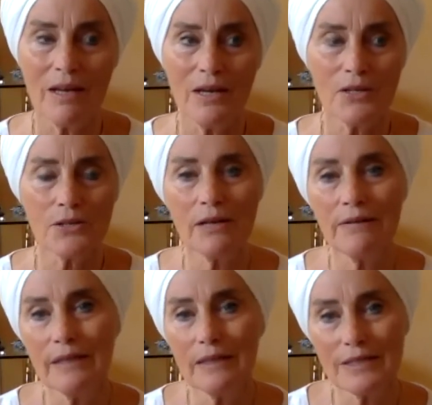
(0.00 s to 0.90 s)
So I've
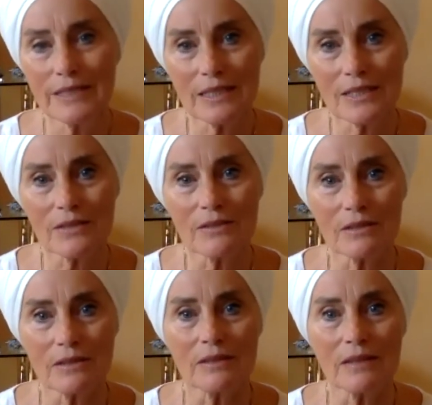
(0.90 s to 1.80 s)
had a chance to
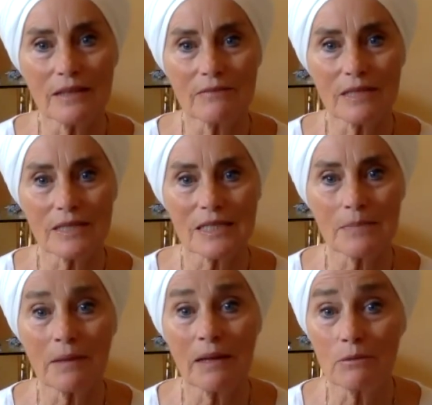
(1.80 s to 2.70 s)
learn a lot of lessons,
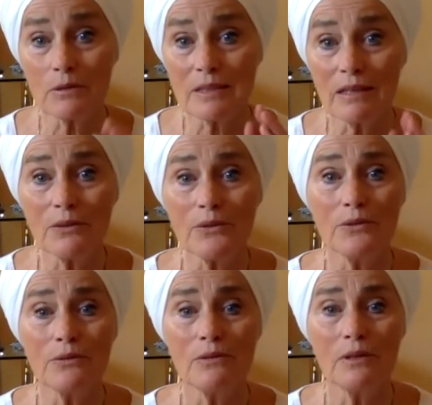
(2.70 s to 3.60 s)
but I will tell
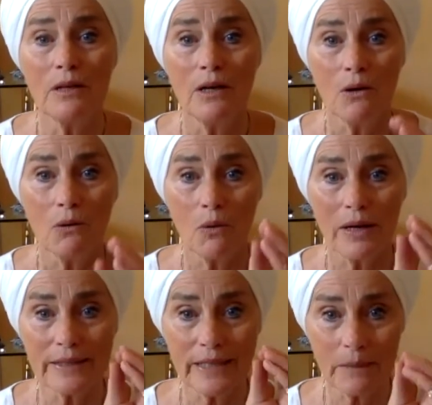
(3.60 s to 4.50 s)
you
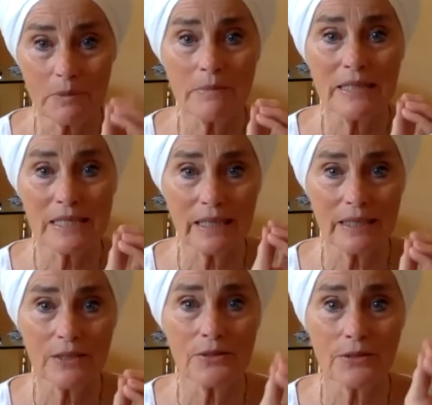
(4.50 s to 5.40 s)
what kept me
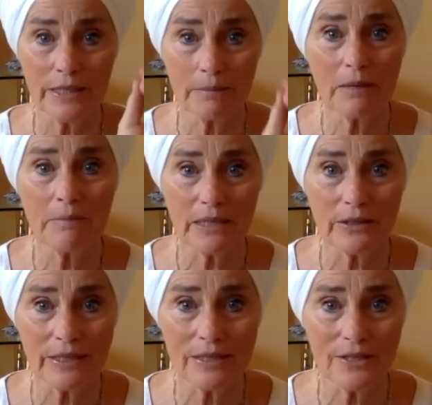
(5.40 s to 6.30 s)
sane during my
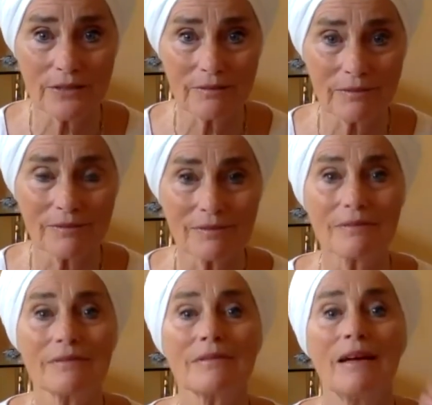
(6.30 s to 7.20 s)
marriage,
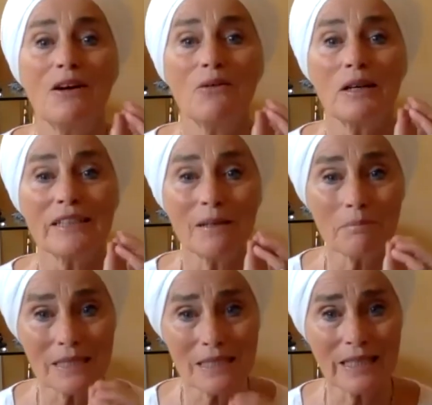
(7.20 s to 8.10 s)
what kept
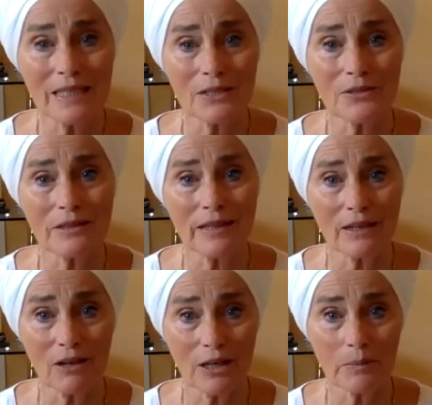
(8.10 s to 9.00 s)
me sane during that
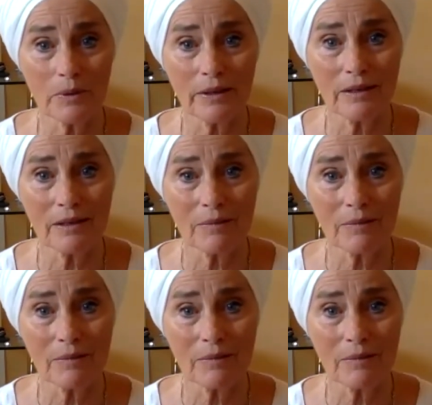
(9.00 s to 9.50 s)
heartbreak,